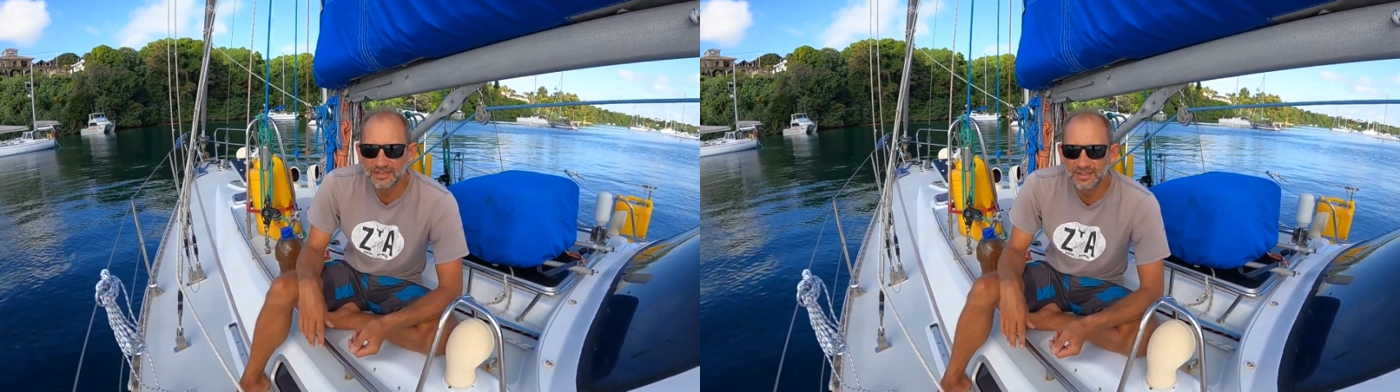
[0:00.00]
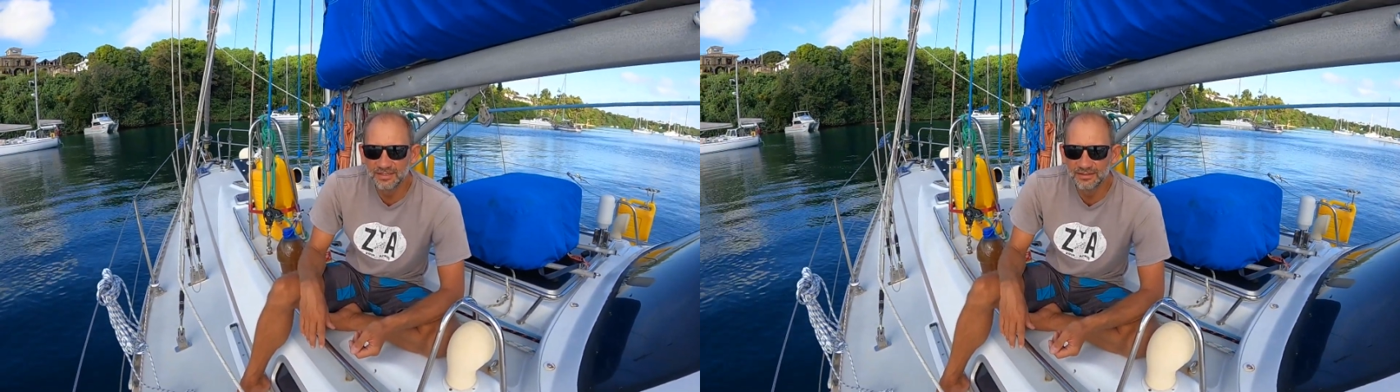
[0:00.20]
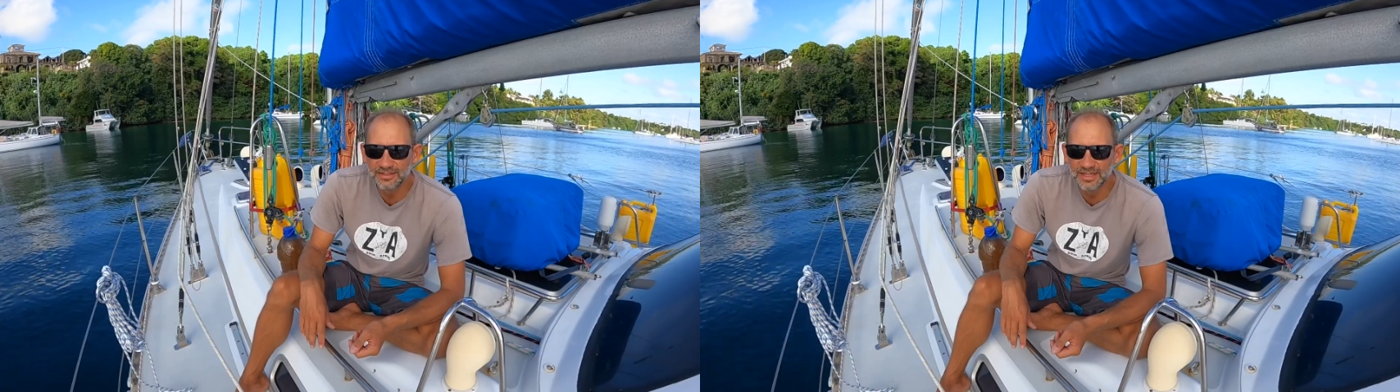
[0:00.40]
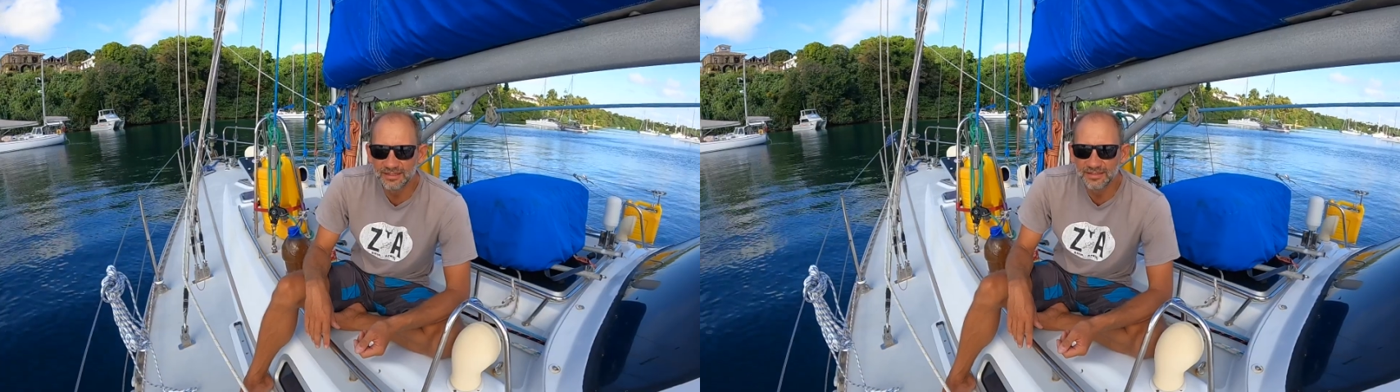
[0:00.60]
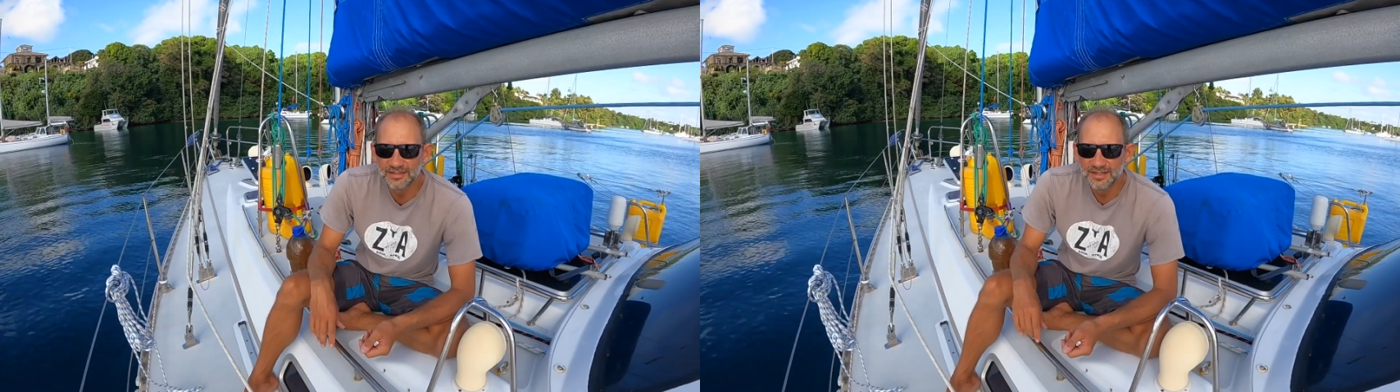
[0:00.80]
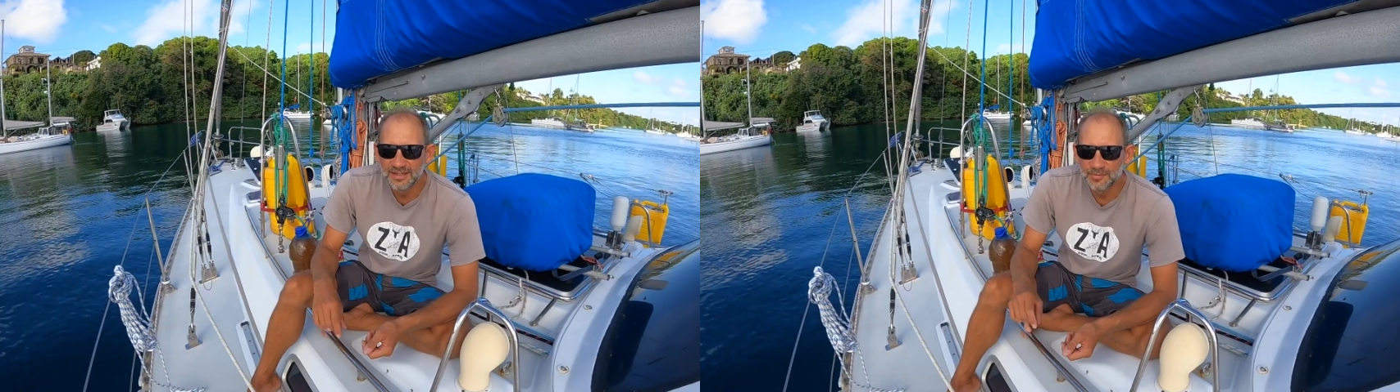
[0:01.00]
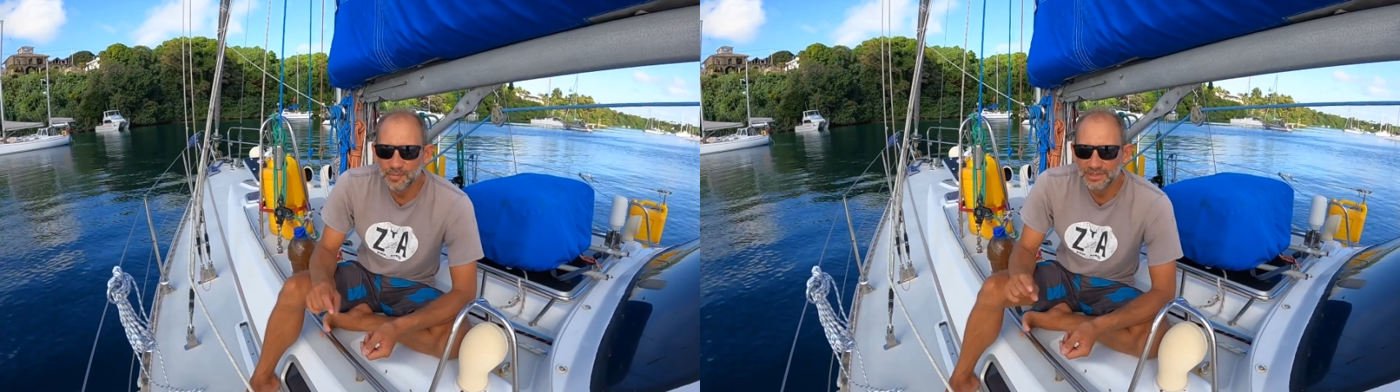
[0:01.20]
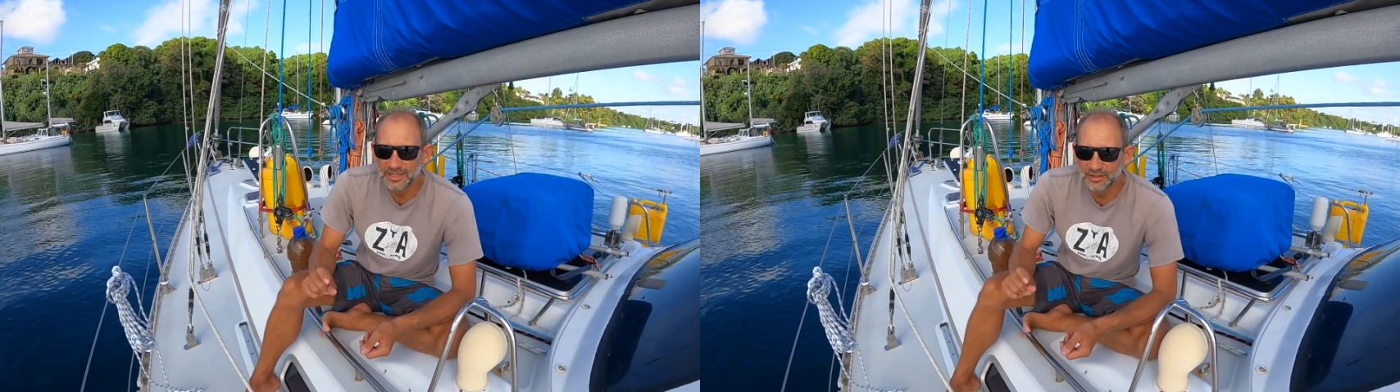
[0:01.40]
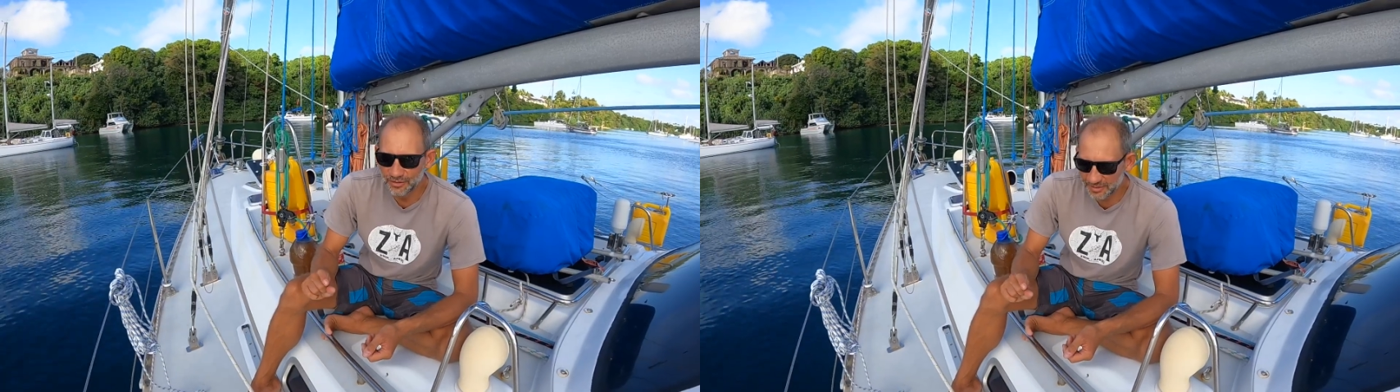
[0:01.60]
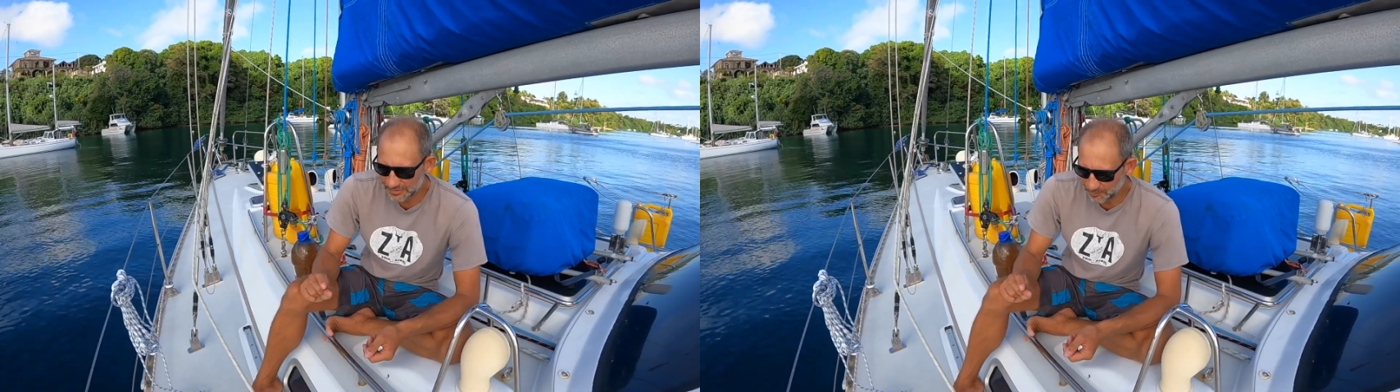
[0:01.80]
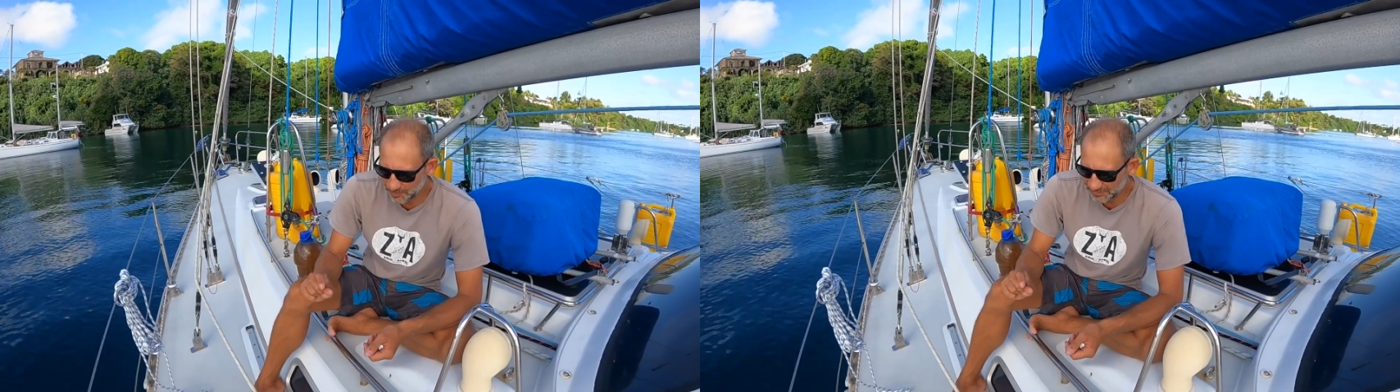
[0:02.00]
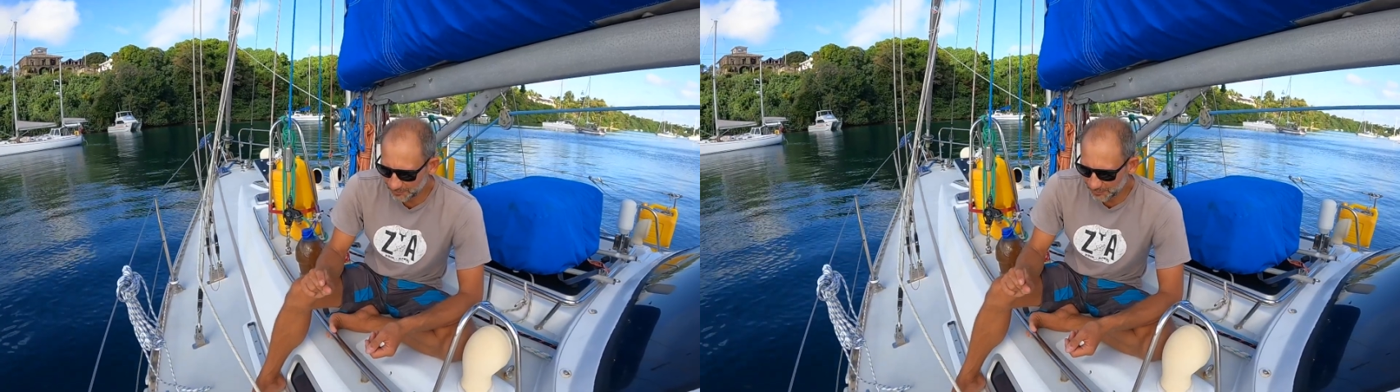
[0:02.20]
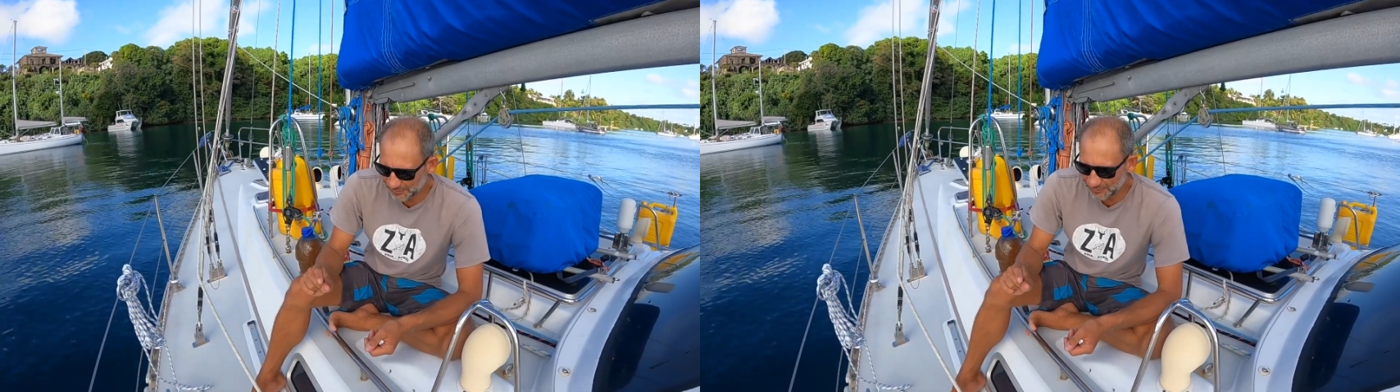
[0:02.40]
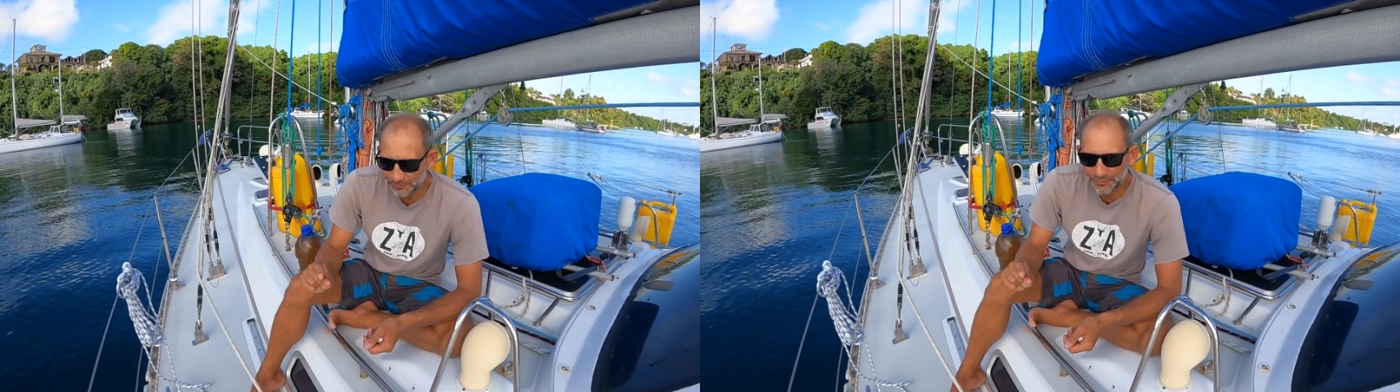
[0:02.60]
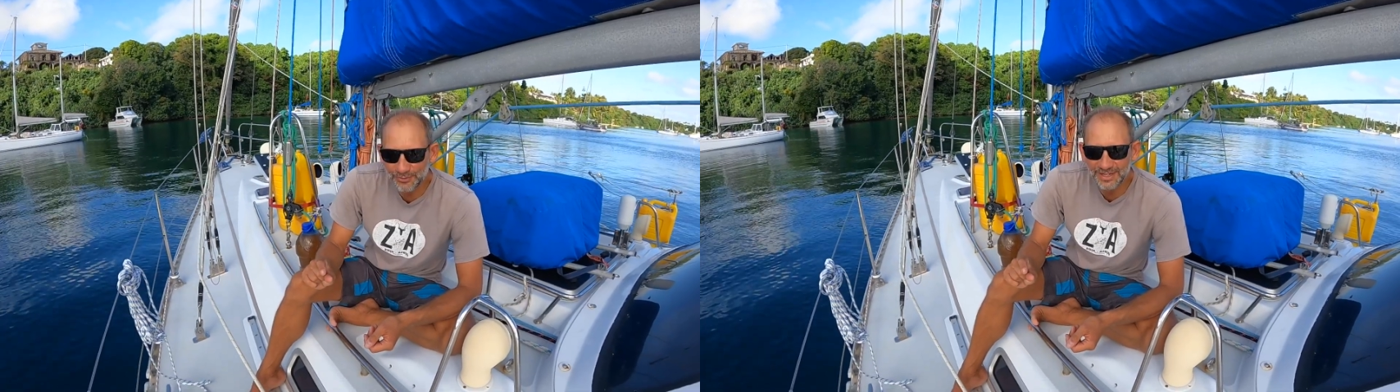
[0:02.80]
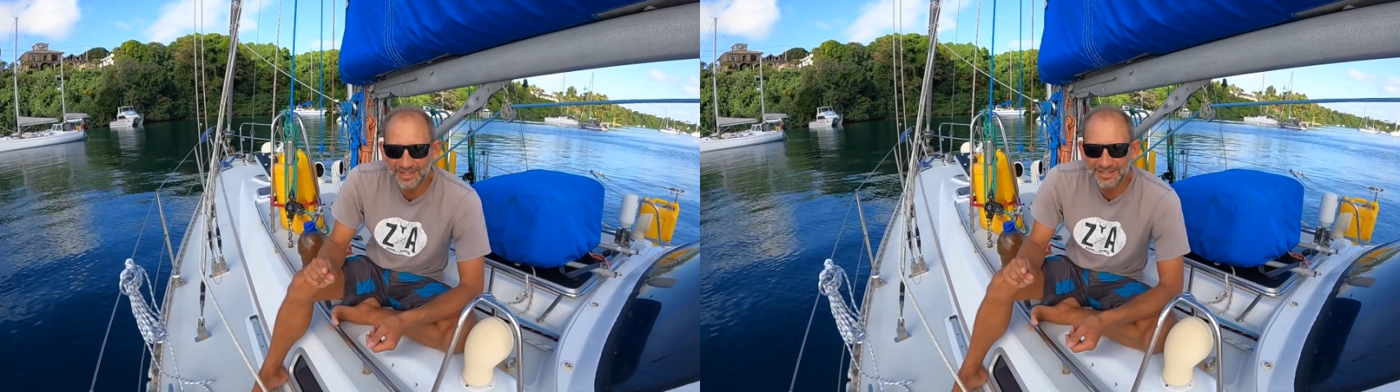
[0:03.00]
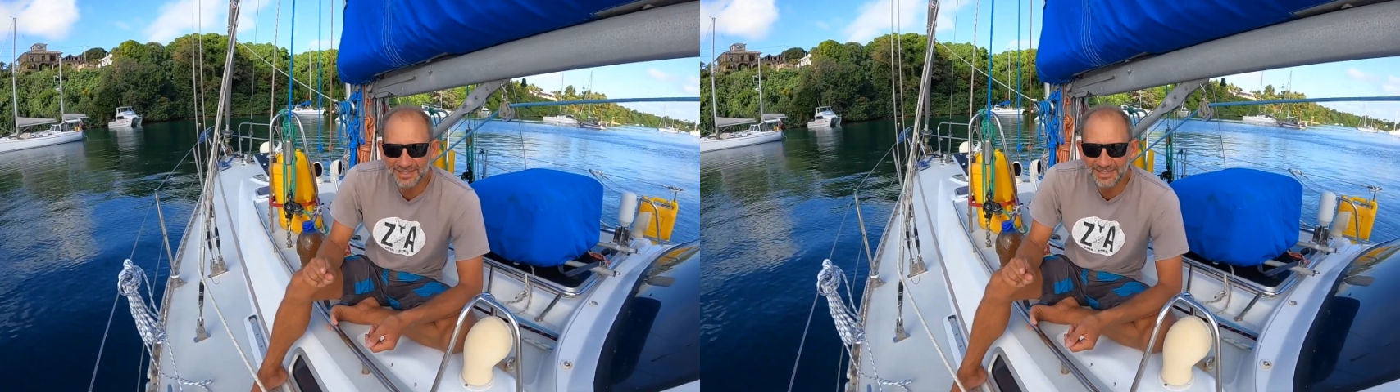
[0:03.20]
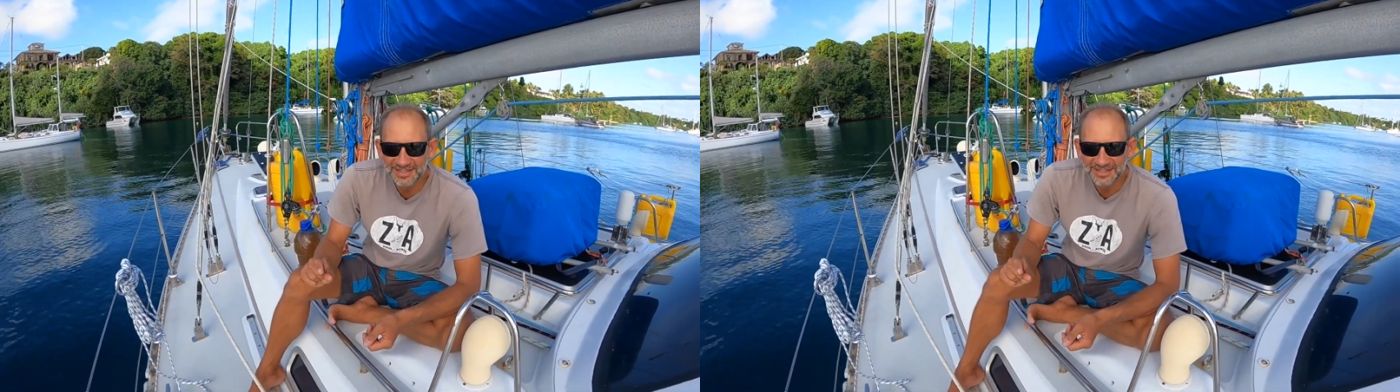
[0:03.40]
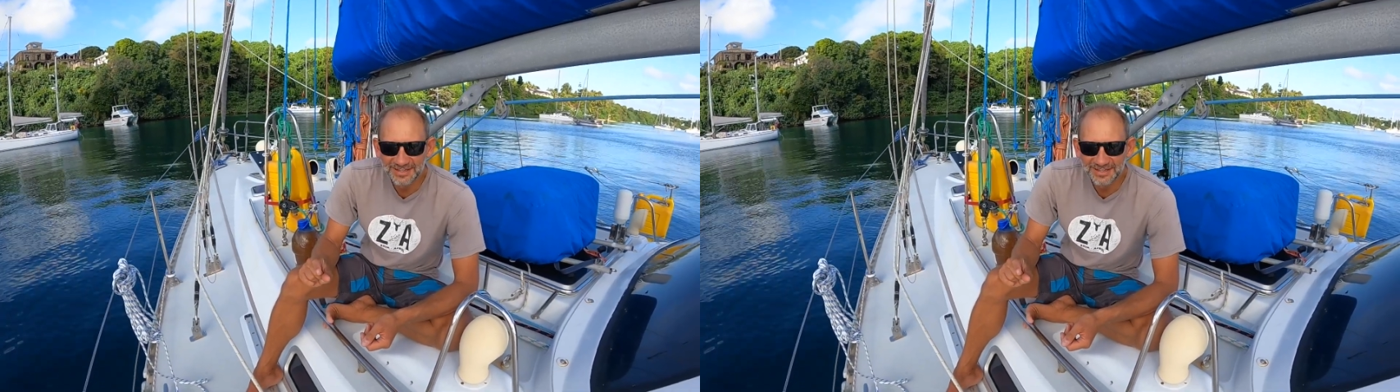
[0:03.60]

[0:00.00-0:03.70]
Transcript: keel tank, but the last bit was really